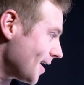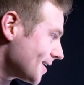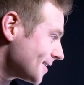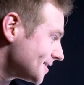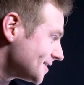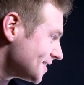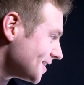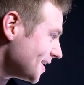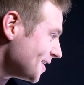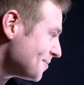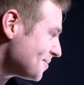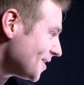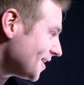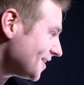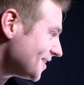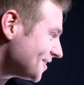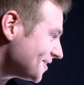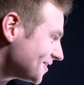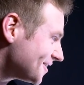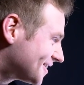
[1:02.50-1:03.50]
I can see my
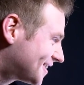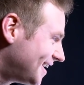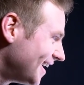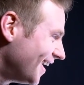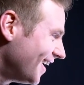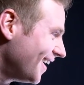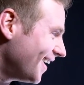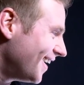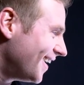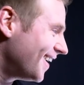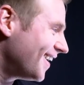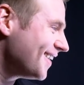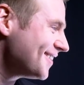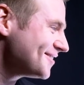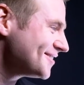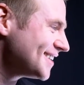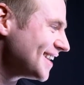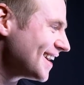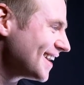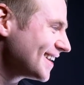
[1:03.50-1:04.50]
little
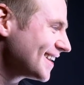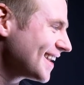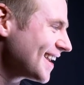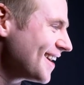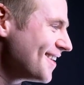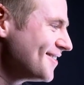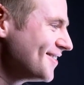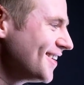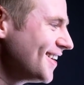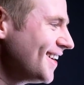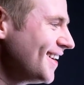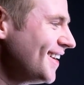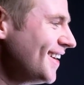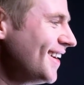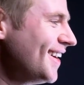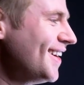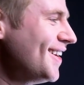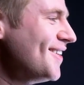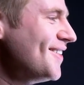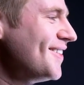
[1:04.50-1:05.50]
top-down camera
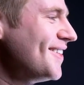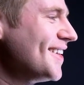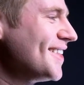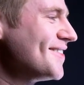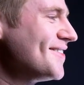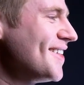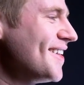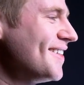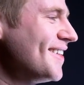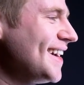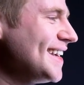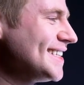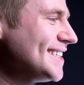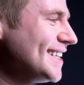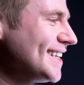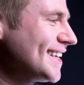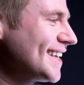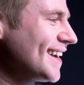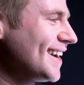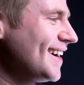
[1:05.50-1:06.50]
with my
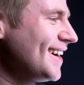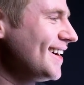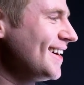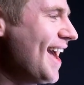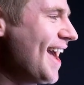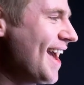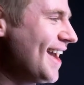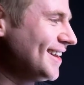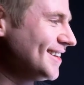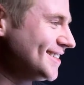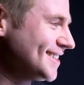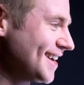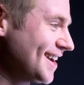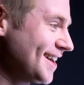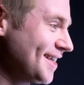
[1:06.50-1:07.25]
racing car, and